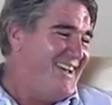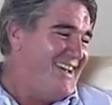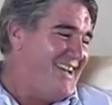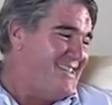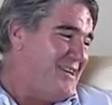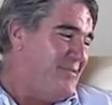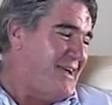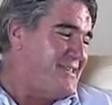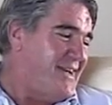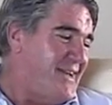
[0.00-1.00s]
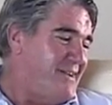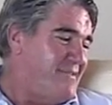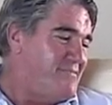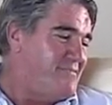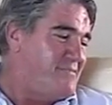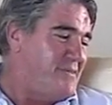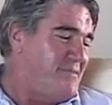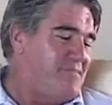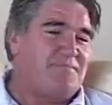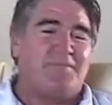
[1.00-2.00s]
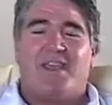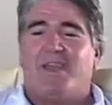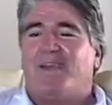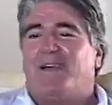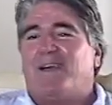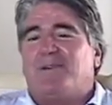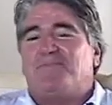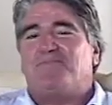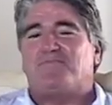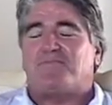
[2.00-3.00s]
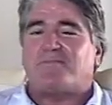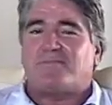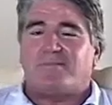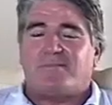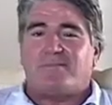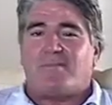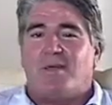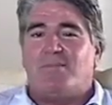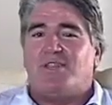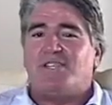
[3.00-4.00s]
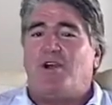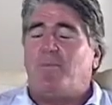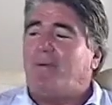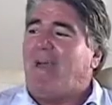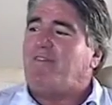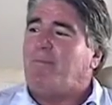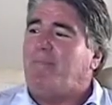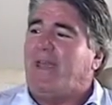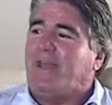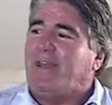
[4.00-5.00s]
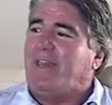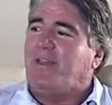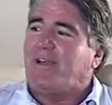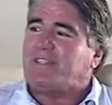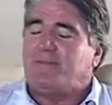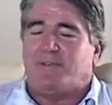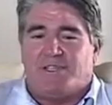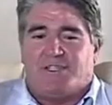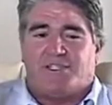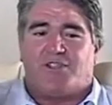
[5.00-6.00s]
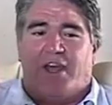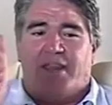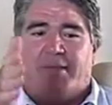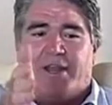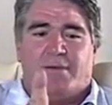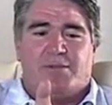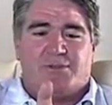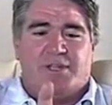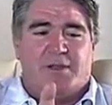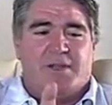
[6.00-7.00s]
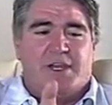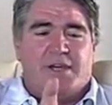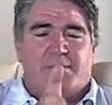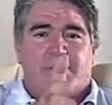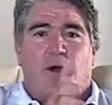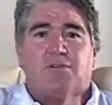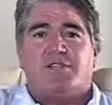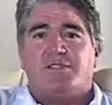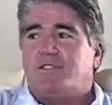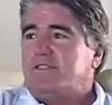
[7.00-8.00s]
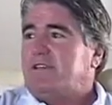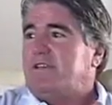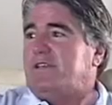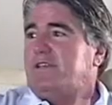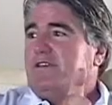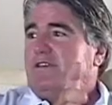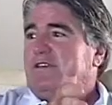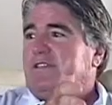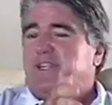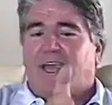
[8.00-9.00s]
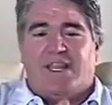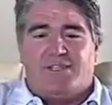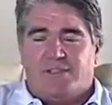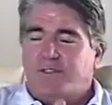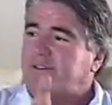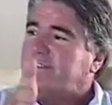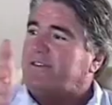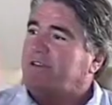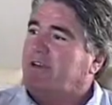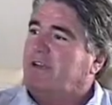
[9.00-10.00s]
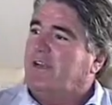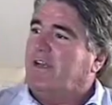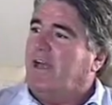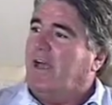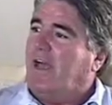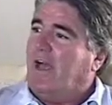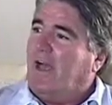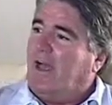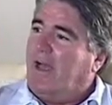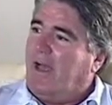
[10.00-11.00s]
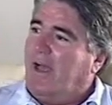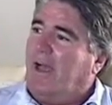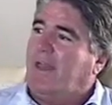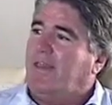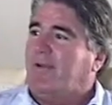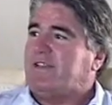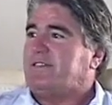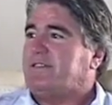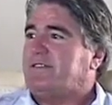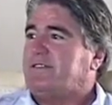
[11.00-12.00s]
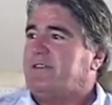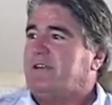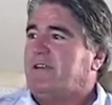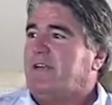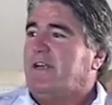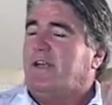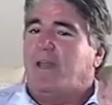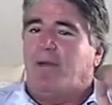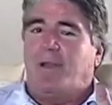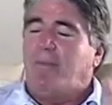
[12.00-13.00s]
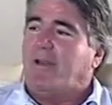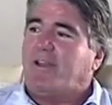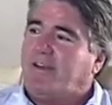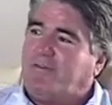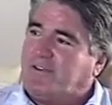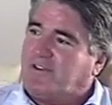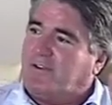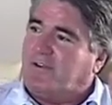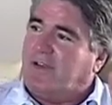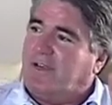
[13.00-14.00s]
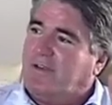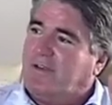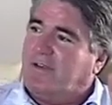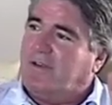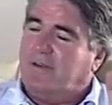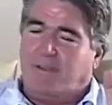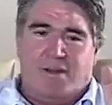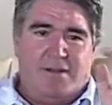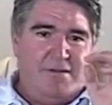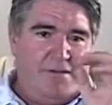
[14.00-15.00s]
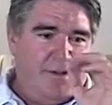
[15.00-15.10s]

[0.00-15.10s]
Here's a little Black Tiger, come on. But there's nobody that's ever been in the wrestling business that's got in the middle between the promoters, the agents, and the wrestlers. I mean, America, different story, you know.